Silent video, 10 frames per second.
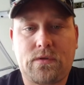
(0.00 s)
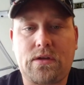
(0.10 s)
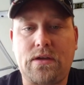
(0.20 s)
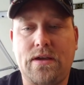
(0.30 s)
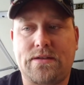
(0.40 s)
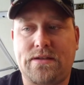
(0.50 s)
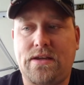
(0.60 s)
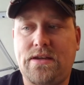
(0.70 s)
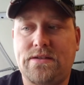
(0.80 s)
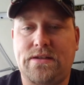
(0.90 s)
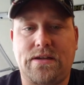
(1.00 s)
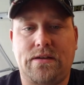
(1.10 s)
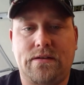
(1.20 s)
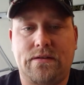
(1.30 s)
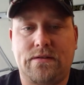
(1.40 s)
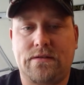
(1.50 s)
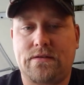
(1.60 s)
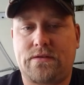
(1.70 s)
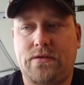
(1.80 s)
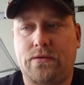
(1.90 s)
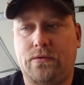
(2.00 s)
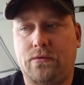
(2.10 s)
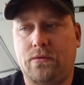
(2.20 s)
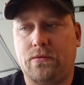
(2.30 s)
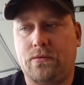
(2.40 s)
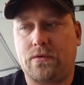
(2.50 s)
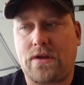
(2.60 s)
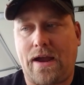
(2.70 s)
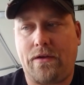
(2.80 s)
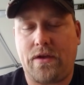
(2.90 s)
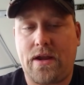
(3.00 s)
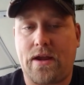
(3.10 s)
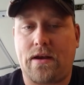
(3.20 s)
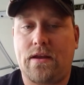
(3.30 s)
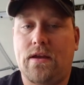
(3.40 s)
it's easy to dial it in.